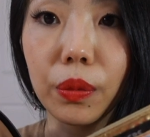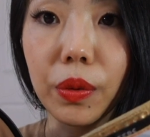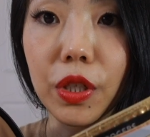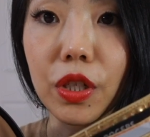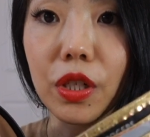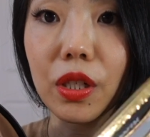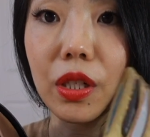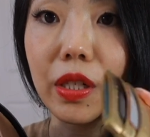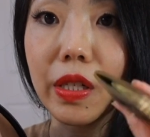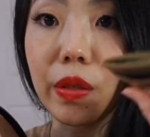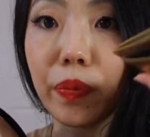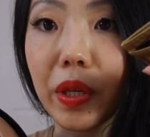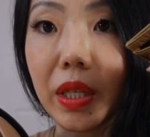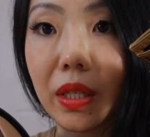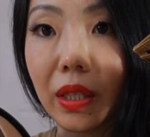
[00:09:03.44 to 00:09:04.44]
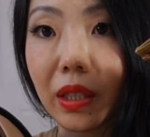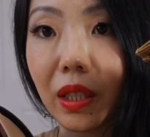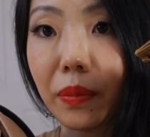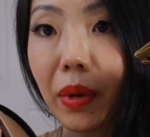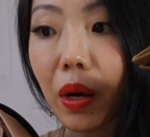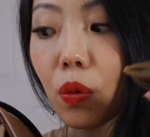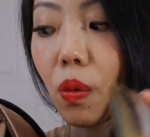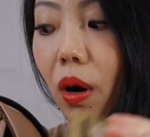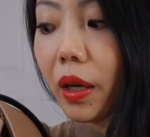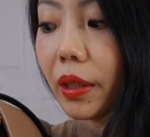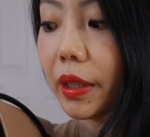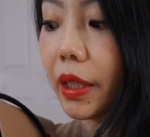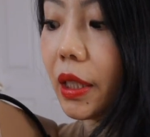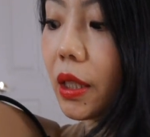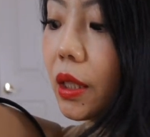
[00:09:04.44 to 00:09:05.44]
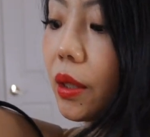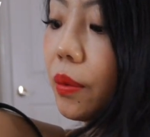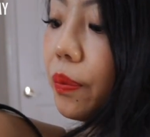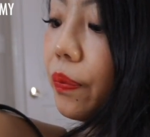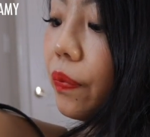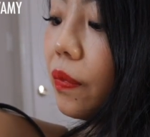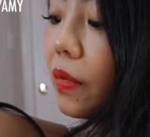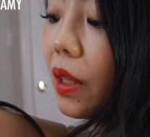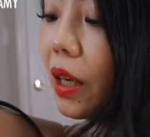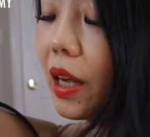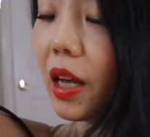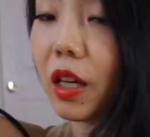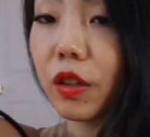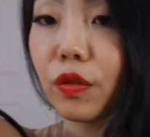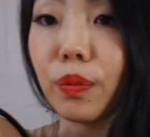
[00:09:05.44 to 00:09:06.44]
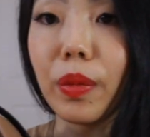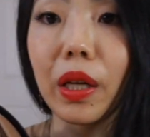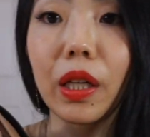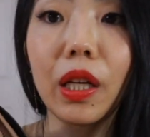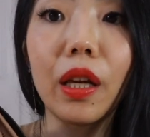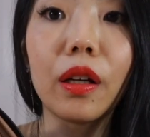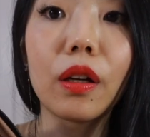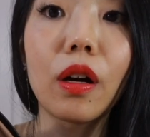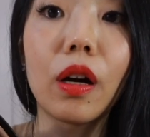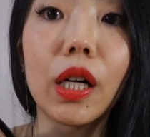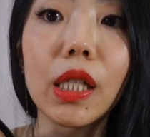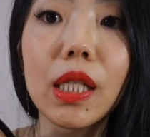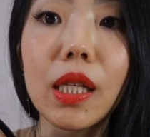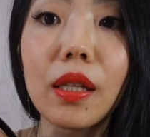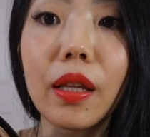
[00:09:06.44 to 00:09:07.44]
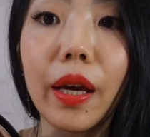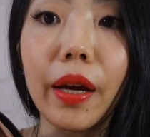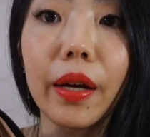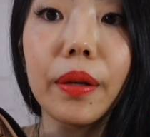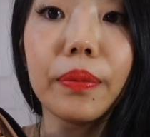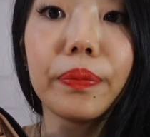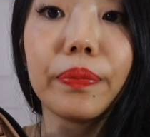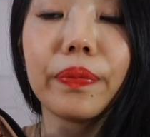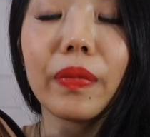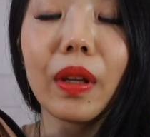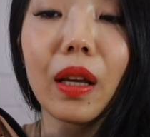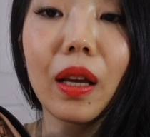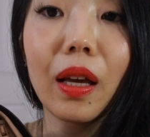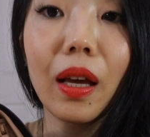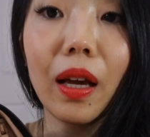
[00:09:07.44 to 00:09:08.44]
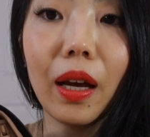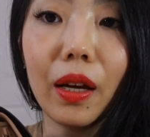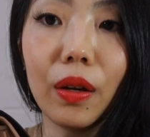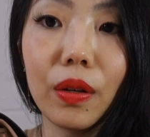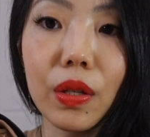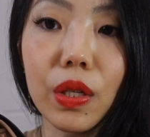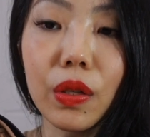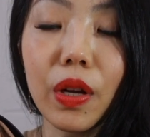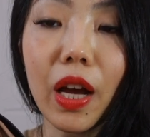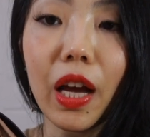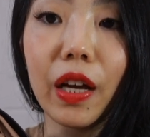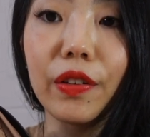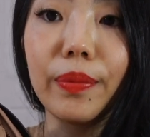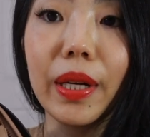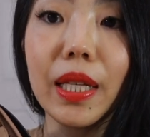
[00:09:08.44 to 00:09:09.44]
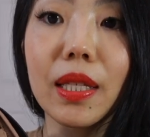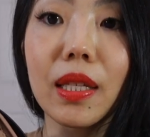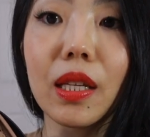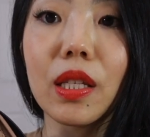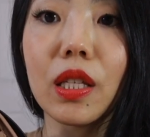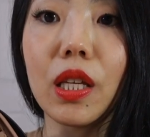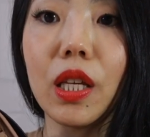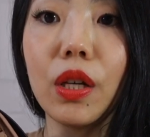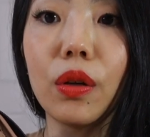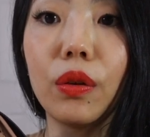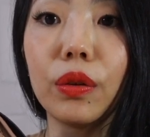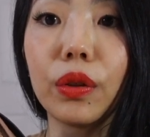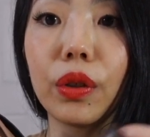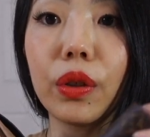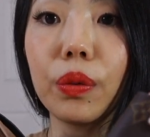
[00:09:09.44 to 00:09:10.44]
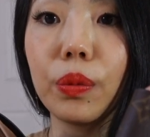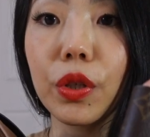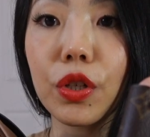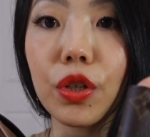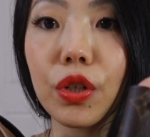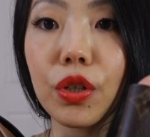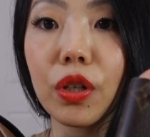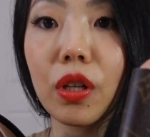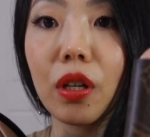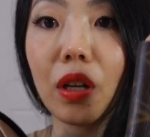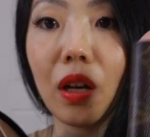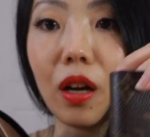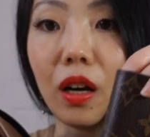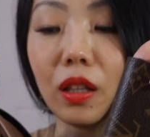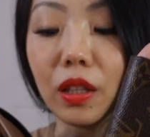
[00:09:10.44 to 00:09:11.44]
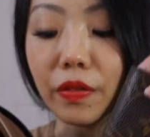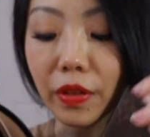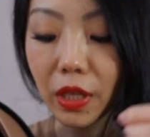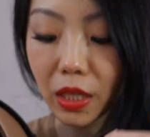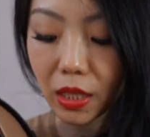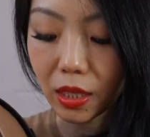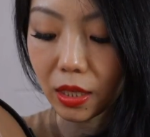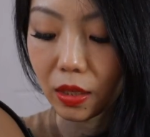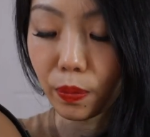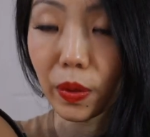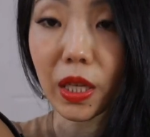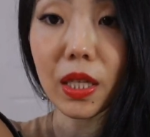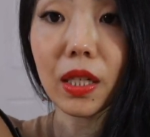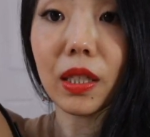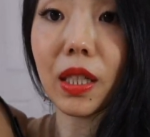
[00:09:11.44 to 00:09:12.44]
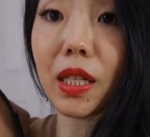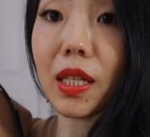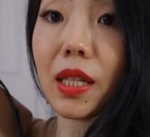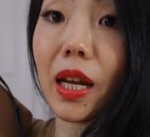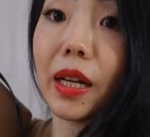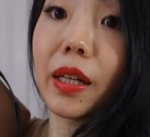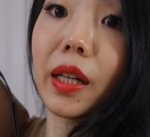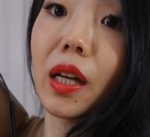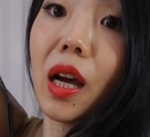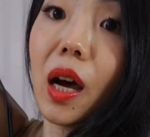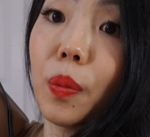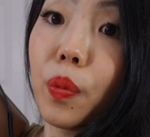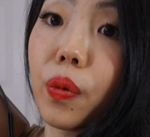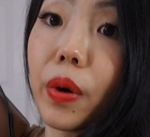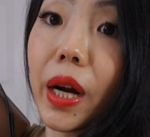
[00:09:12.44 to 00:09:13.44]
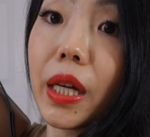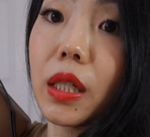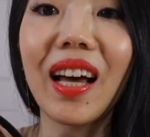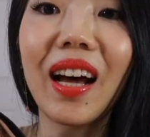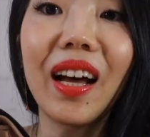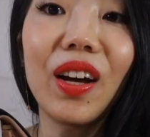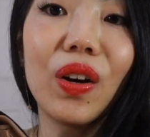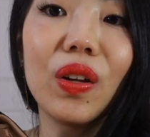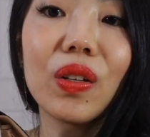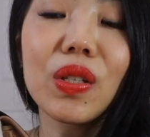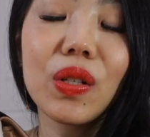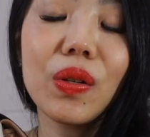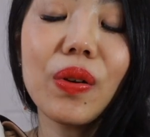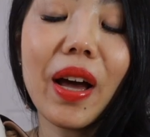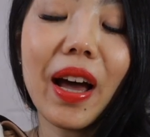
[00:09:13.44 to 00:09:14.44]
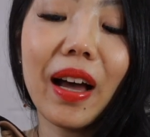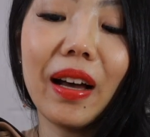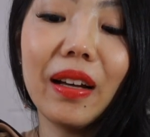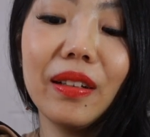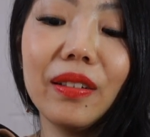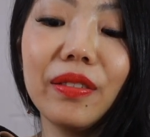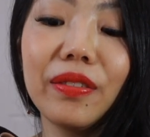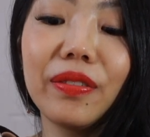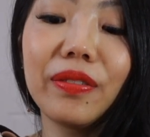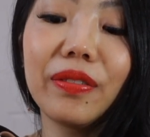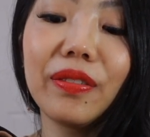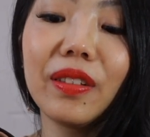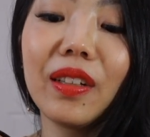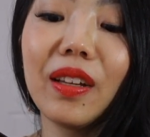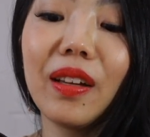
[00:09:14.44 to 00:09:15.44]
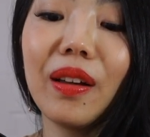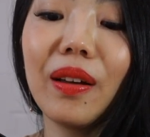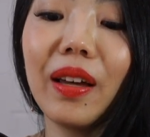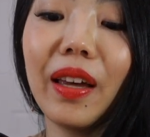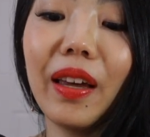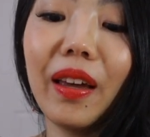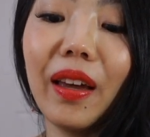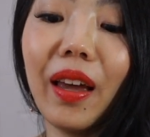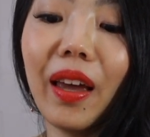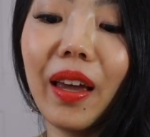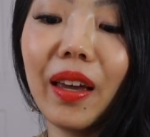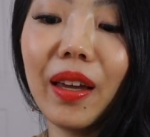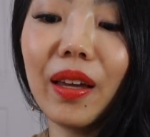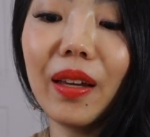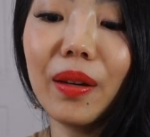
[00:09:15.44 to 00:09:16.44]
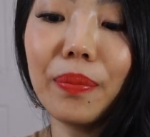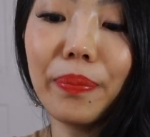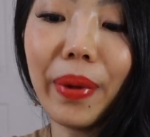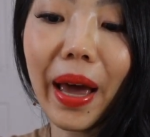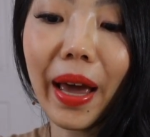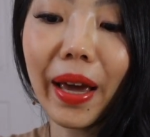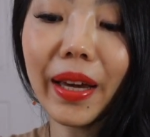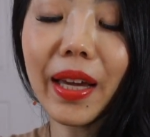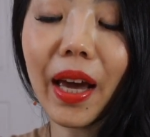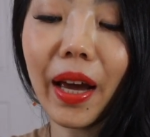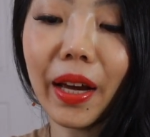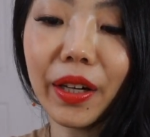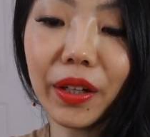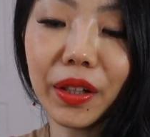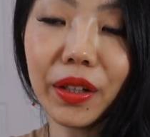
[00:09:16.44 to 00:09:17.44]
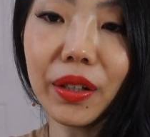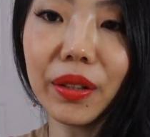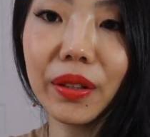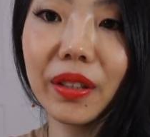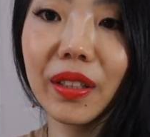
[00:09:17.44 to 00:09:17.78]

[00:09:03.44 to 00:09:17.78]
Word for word: which is basically my wallet. I have money and cards in there. I also have my six key holder, which all of this is basically standing upright. I also have a bag hanger